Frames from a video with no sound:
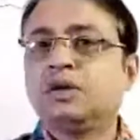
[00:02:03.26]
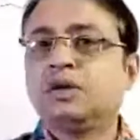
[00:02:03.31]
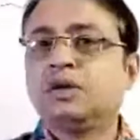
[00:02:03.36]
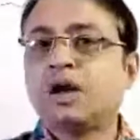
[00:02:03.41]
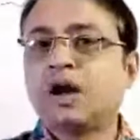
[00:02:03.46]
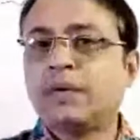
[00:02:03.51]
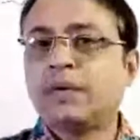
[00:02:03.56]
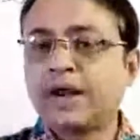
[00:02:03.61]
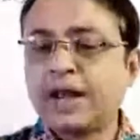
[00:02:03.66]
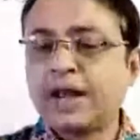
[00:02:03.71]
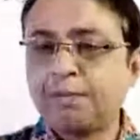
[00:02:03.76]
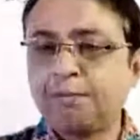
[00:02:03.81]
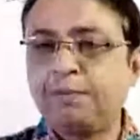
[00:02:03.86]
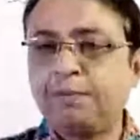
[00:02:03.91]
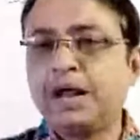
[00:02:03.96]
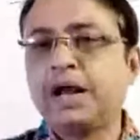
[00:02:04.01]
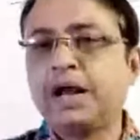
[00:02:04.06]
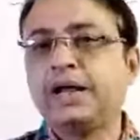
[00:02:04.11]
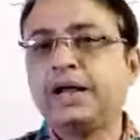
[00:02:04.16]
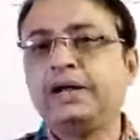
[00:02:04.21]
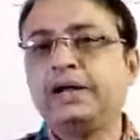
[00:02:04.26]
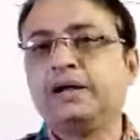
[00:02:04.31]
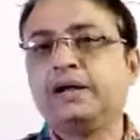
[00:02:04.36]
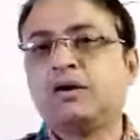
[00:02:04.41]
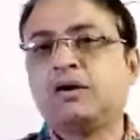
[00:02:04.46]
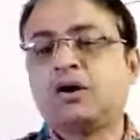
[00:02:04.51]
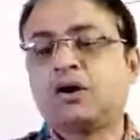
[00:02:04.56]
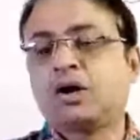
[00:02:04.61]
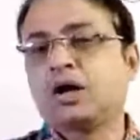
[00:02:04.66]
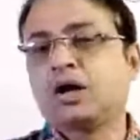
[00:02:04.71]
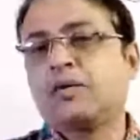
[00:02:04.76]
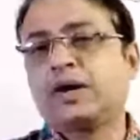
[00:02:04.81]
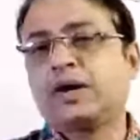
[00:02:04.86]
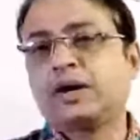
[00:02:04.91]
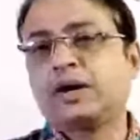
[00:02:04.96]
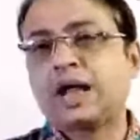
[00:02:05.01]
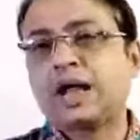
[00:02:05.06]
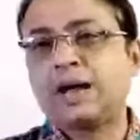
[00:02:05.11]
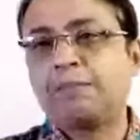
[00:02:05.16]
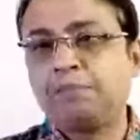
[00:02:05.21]
our applying or our
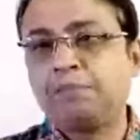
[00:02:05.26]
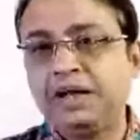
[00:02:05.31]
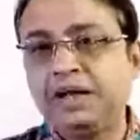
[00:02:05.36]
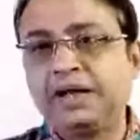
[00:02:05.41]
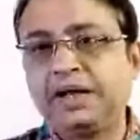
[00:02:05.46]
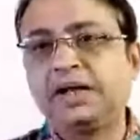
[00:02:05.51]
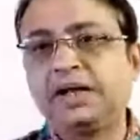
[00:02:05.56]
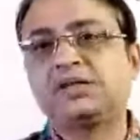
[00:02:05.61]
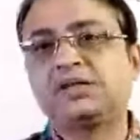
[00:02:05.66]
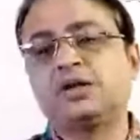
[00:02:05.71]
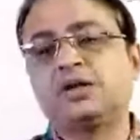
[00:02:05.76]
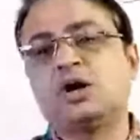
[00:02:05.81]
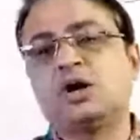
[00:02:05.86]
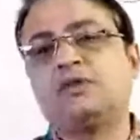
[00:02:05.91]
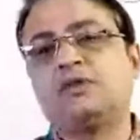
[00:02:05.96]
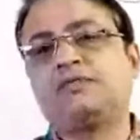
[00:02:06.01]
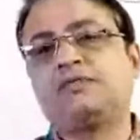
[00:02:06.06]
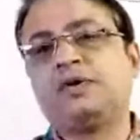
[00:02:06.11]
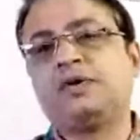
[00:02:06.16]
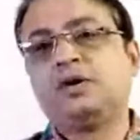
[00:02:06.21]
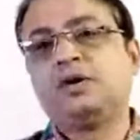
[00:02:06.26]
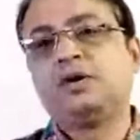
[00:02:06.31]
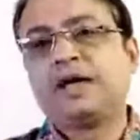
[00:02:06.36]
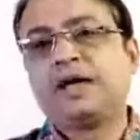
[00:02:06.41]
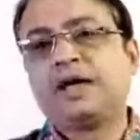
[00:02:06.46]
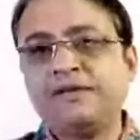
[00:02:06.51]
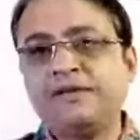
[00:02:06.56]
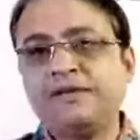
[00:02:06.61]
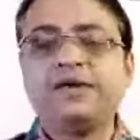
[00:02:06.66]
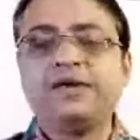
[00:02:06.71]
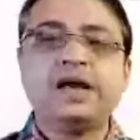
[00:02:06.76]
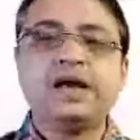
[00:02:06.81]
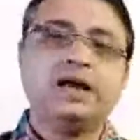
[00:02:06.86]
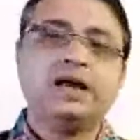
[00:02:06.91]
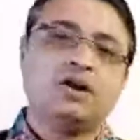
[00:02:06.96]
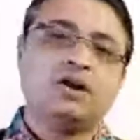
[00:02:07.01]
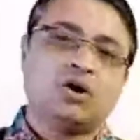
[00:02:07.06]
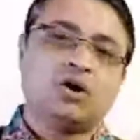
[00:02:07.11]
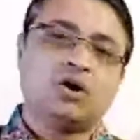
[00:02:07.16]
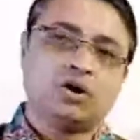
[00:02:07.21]
application of KVL
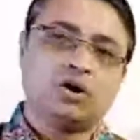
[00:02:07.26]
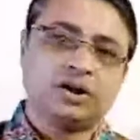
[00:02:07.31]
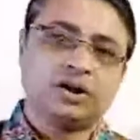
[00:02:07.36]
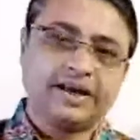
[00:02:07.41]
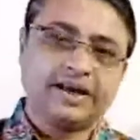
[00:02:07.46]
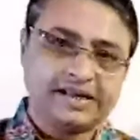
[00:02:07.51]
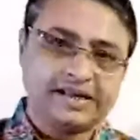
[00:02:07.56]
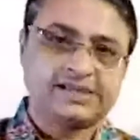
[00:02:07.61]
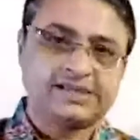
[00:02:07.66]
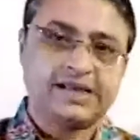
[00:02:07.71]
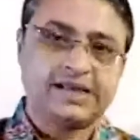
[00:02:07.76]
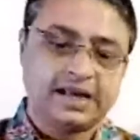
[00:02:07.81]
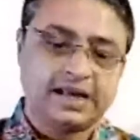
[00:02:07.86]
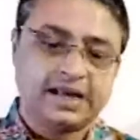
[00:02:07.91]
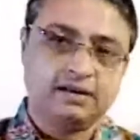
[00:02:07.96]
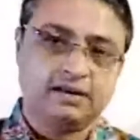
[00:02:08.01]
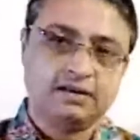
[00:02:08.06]
or KCL.